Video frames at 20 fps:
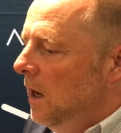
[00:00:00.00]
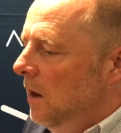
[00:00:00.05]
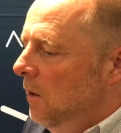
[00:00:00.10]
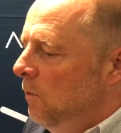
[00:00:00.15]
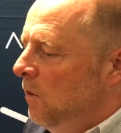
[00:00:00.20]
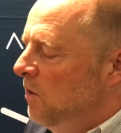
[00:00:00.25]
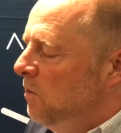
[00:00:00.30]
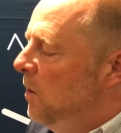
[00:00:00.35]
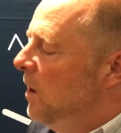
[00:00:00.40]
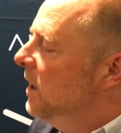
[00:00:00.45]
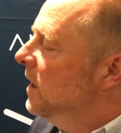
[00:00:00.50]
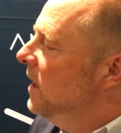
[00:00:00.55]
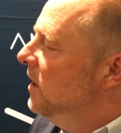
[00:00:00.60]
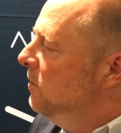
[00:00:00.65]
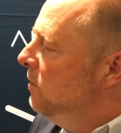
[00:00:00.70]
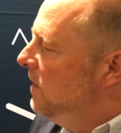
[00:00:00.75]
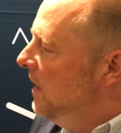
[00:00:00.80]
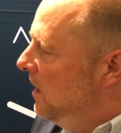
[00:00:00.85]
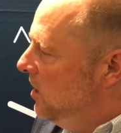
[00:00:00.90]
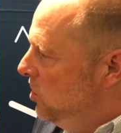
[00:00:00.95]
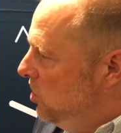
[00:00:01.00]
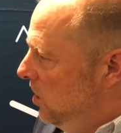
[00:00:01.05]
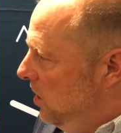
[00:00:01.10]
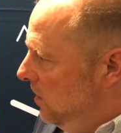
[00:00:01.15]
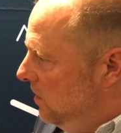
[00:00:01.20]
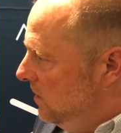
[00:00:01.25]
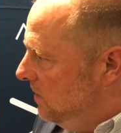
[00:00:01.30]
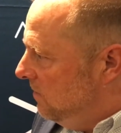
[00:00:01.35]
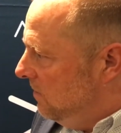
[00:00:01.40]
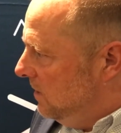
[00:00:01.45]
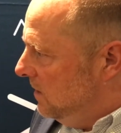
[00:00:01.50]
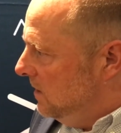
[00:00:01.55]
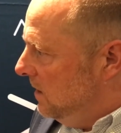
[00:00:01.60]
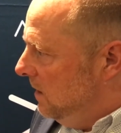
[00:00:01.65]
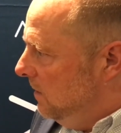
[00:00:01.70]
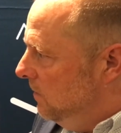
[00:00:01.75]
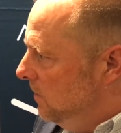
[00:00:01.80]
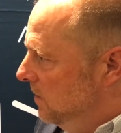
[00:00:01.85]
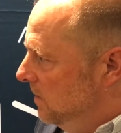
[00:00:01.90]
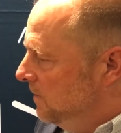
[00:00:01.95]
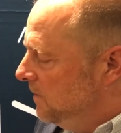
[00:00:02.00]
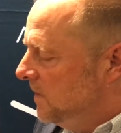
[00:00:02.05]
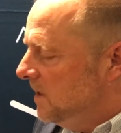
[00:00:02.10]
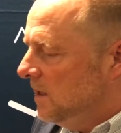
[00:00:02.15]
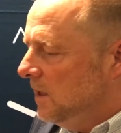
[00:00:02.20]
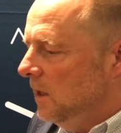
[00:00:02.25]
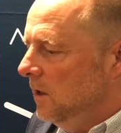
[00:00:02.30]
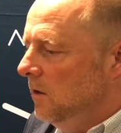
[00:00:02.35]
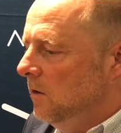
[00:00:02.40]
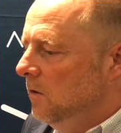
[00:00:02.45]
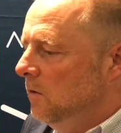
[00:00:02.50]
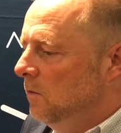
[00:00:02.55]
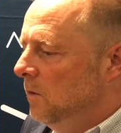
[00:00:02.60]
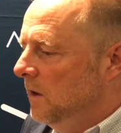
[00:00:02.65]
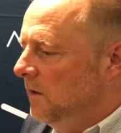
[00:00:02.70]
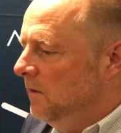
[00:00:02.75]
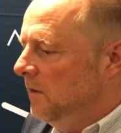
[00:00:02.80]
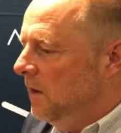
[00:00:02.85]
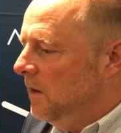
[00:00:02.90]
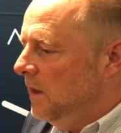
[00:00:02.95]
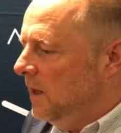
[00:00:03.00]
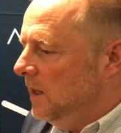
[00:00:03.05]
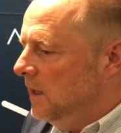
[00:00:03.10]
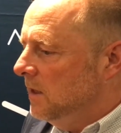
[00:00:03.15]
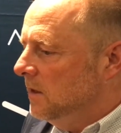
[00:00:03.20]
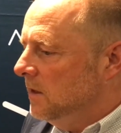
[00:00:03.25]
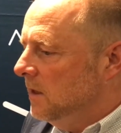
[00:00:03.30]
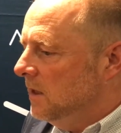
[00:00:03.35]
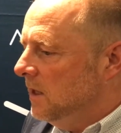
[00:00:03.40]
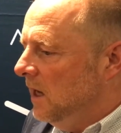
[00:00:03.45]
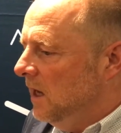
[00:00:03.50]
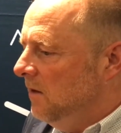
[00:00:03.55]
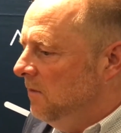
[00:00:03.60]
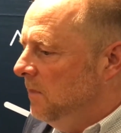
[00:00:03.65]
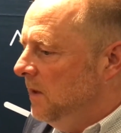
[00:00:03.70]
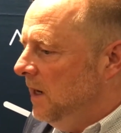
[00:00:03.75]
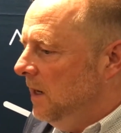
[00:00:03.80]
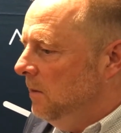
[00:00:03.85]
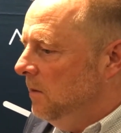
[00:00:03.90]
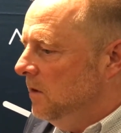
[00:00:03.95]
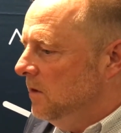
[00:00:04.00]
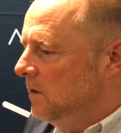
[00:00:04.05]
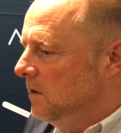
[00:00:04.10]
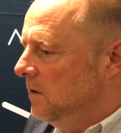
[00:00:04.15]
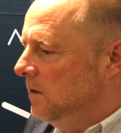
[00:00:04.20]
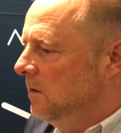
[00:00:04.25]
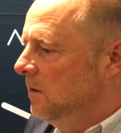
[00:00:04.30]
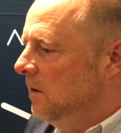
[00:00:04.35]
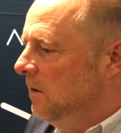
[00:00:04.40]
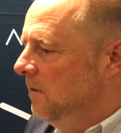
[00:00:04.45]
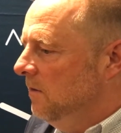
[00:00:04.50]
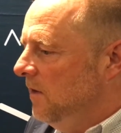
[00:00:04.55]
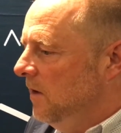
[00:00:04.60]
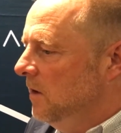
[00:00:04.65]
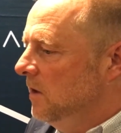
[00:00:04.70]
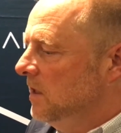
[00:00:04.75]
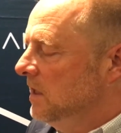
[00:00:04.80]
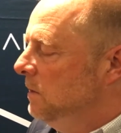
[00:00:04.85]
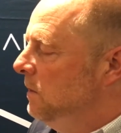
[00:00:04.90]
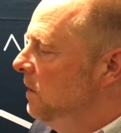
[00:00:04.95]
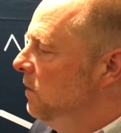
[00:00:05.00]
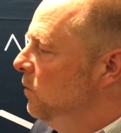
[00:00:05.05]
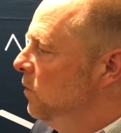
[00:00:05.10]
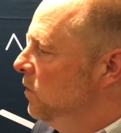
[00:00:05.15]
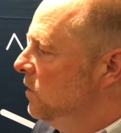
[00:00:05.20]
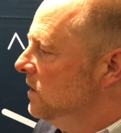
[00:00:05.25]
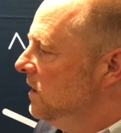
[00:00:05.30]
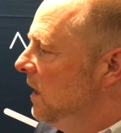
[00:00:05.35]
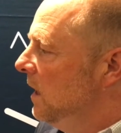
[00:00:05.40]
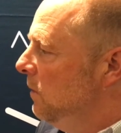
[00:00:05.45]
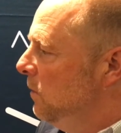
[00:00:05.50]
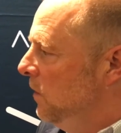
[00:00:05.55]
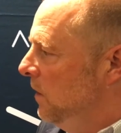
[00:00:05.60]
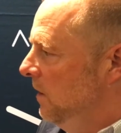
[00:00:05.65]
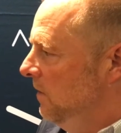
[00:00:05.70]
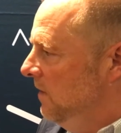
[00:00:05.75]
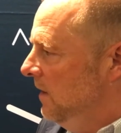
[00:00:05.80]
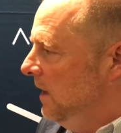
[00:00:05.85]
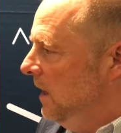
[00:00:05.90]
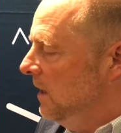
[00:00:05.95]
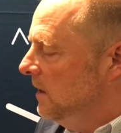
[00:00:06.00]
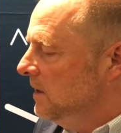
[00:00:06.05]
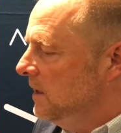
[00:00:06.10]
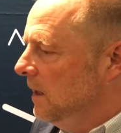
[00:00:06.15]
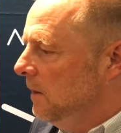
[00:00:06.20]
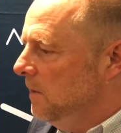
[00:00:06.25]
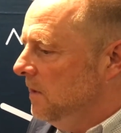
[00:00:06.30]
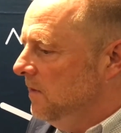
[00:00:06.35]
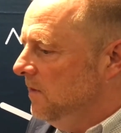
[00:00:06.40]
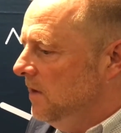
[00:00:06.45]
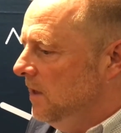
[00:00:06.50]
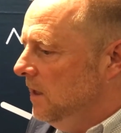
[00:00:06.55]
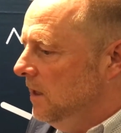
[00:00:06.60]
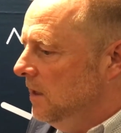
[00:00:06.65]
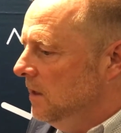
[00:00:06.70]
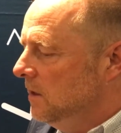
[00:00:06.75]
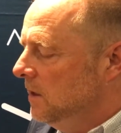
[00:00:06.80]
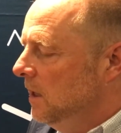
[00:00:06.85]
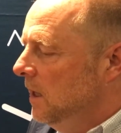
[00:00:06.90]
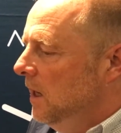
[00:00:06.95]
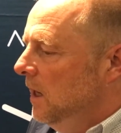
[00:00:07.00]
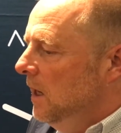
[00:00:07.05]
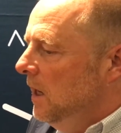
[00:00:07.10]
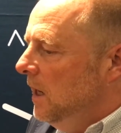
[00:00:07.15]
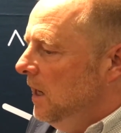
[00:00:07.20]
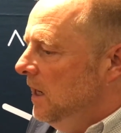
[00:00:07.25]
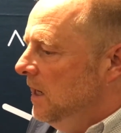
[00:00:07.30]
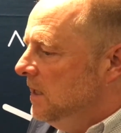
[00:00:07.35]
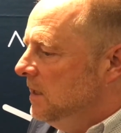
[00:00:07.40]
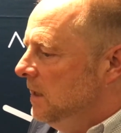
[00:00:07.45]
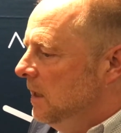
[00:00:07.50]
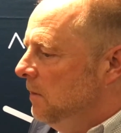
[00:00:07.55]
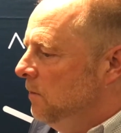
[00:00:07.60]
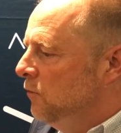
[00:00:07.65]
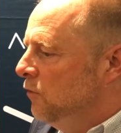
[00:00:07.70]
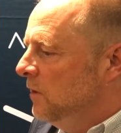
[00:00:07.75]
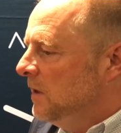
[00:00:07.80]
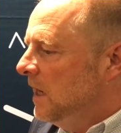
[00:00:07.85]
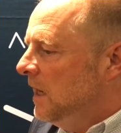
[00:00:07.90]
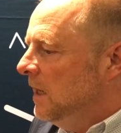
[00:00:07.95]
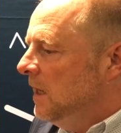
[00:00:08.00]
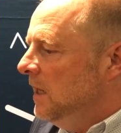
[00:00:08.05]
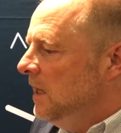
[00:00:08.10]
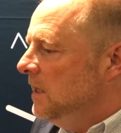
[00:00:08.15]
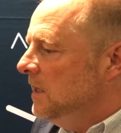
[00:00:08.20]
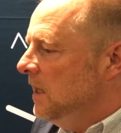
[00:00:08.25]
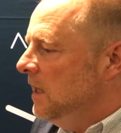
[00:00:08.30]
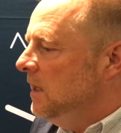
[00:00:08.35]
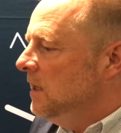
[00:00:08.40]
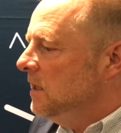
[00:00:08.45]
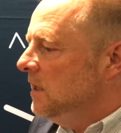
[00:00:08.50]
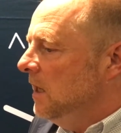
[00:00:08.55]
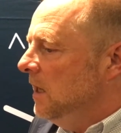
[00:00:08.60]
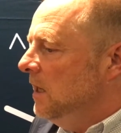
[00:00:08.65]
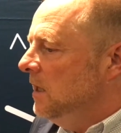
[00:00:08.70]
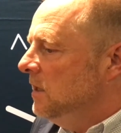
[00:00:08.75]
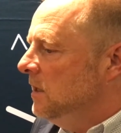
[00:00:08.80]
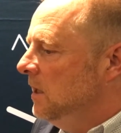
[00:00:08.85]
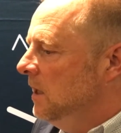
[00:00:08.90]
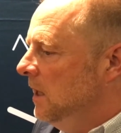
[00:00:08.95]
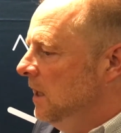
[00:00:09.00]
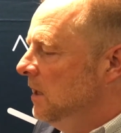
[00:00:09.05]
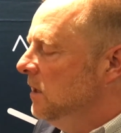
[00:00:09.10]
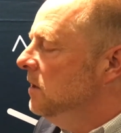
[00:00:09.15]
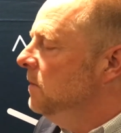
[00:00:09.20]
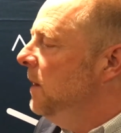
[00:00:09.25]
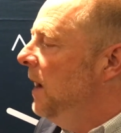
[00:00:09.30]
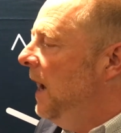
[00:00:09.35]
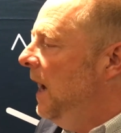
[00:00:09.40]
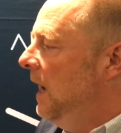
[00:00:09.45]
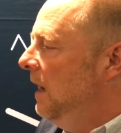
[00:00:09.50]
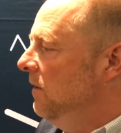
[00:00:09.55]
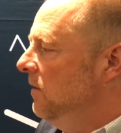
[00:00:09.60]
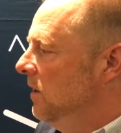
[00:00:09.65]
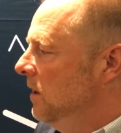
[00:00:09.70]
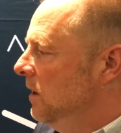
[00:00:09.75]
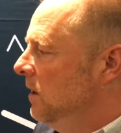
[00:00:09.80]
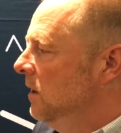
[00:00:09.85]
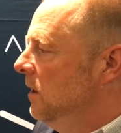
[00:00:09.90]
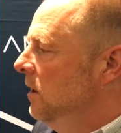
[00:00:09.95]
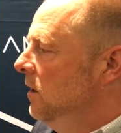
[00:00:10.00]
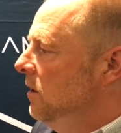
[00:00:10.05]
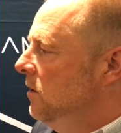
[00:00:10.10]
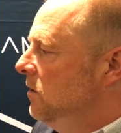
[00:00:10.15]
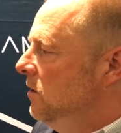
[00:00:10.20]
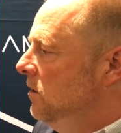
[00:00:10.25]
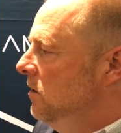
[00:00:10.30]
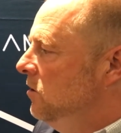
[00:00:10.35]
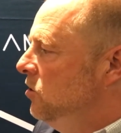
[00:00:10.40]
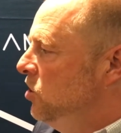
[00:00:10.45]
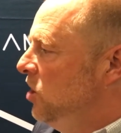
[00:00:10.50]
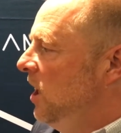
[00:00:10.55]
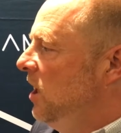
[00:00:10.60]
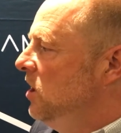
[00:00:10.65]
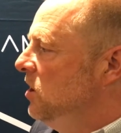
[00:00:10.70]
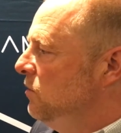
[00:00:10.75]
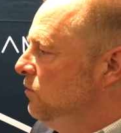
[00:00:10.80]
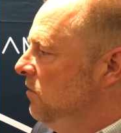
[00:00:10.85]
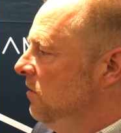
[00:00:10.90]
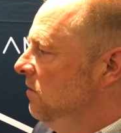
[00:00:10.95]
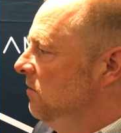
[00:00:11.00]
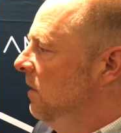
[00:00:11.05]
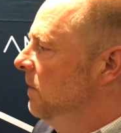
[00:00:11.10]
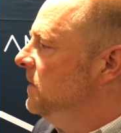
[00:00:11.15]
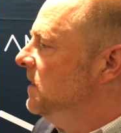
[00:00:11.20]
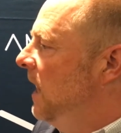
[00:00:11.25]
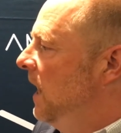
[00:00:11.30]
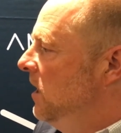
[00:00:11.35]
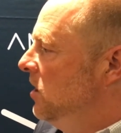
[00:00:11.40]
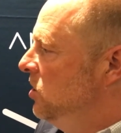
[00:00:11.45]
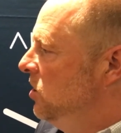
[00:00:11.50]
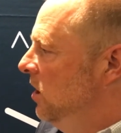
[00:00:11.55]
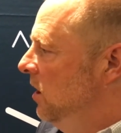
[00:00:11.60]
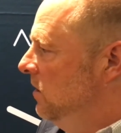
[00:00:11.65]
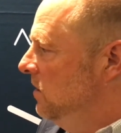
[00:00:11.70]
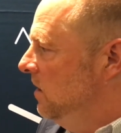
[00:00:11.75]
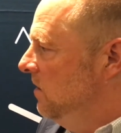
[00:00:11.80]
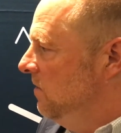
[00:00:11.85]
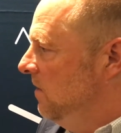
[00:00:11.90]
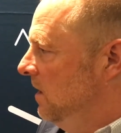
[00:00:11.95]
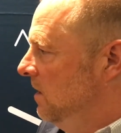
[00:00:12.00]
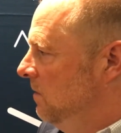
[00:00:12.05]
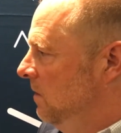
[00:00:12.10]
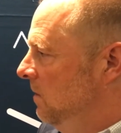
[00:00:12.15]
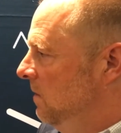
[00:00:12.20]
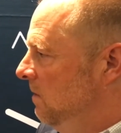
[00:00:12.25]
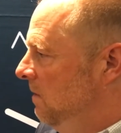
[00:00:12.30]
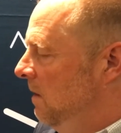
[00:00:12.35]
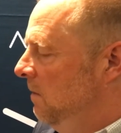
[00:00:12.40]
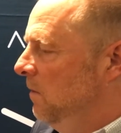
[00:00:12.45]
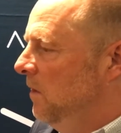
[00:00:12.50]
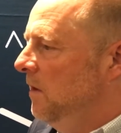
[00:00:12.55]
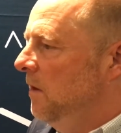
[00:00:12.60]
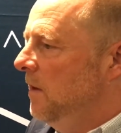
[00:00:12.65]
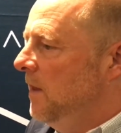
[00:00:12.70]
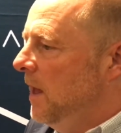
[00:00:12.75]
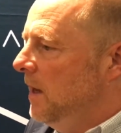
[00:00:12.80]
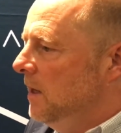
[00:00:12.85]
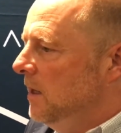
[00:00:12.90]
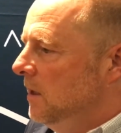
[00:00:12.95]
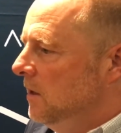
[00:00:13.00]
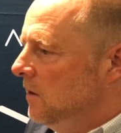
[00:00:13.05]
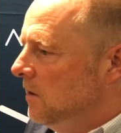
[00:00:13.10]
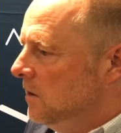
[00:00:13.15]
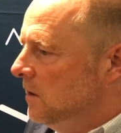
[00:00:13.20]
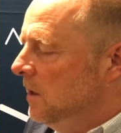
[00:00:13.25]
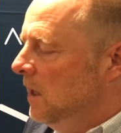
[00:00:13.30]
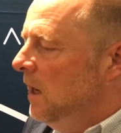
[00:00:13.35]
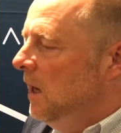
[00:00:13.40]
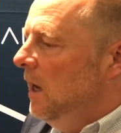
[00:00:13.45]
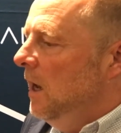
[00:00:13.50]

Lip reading: with work I do with NGOs, for example. So one of the things that I've been able to focus a bit more time on over the last couple of years is bringing these insights into behavior to change programs that NGOs are trying to implement, whether that is